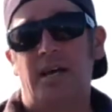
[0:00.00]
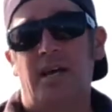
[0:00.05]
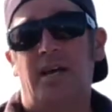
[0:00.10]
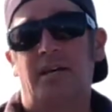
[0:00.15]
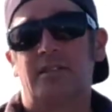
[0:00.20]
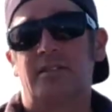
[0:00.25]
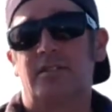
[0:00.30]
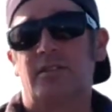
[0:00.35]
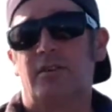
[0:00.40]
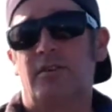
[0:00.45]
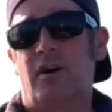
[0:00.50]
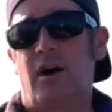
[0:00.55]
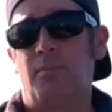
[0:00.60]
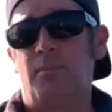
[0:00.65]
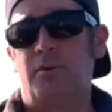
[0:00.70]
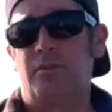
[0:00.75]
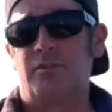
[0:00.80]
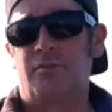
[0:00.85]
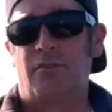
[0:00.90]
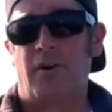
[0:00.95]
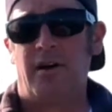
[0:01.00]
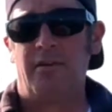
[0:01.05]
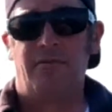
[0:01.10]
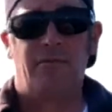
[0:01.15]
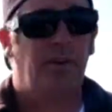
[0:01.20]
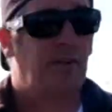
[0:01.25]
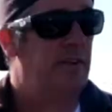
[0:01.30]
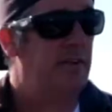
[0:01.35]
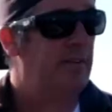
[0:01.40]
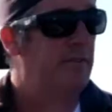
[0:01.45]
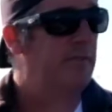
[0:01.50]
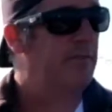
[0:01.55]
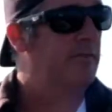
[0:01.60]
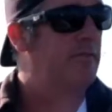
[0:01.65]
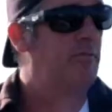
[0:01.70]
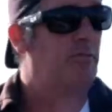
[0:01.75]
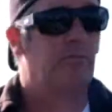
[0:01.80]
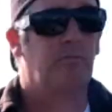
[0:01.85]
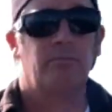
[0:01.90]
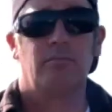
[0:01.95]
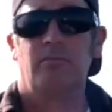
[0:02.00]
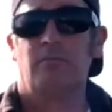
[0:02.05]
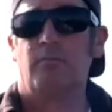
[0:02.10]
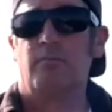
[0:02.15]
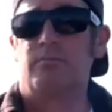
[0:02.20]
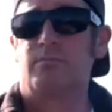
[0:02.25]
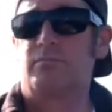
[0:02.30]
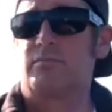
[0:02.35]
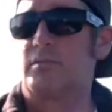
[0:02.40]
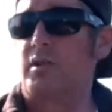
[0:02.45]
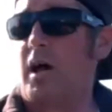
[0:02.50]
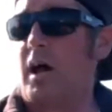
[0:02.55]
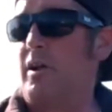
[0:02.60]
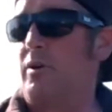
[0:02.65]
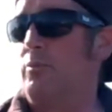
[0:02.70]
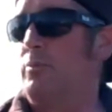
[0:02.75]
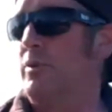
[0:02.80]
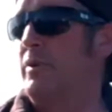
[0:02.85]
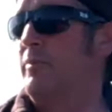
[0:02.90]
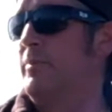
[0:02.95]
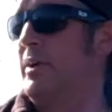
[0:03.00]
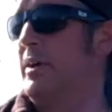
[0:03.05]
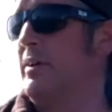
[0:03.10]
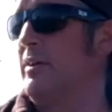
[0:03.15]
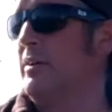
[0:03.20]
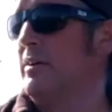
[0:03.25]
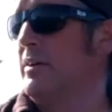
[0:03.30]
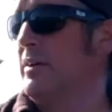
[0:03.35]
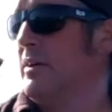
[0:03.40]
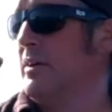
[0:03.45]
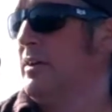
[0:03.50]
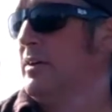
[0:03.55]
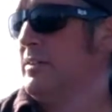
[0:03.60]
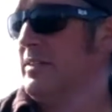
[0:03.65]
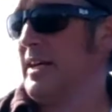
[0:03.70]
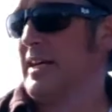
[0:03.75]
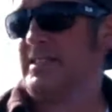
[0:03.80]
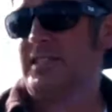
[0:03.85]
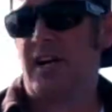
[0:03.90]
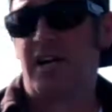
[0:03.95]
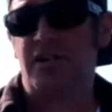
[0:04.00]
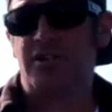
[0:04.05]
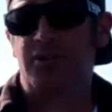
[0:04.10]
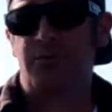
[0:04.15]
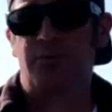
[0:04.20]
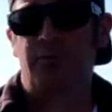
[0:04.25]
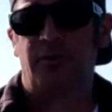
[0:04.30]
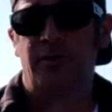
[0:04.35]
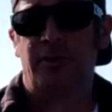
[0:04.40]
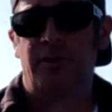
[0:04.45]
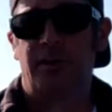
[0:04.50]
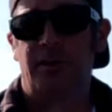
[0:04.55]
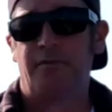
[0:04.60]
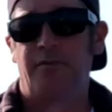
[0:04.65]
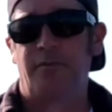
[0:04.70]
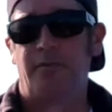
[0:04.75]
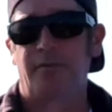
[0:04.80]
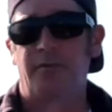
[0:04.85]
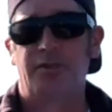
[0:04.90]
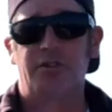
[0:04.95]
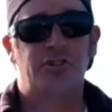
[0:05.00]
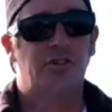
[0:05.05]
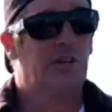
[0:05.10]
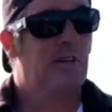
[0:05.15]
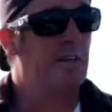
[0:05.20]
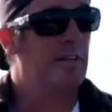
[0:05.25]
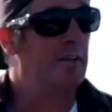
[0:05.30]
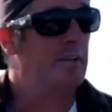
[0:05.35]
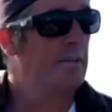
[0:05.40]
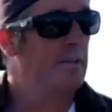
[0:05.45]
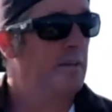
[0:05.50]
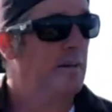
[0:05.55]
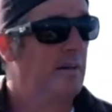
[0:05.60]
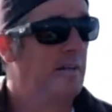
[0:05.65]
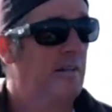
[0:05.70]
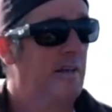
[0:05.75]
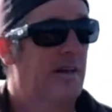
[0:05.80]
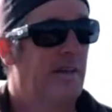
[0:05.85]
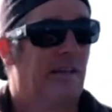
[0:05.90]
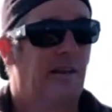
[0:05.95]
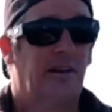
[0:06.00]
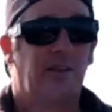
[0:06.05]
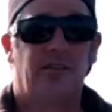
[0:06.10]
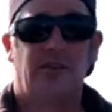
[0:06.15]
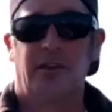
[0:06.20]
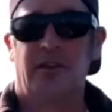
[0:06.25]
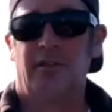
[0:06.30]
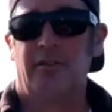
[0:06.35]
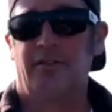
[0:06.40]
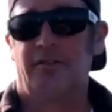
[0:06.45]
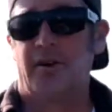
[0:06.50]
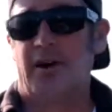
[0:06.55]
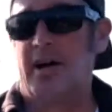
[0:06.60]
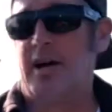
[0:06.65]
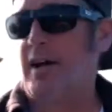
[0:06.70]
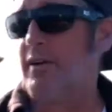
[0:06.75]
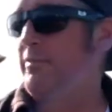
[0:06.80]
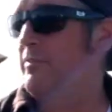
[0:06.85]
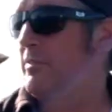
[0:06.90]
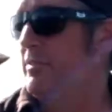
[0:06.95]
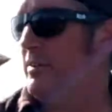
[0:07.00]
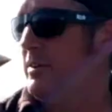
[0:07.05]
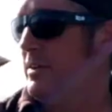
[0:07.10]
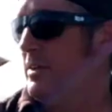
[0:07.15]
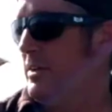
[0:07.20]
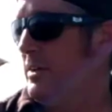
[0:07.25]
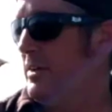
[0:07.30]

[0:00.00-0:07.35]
Yeah, so almost 5 feet of tidal movement. That's actually really good for fishing. I like anything in the fives,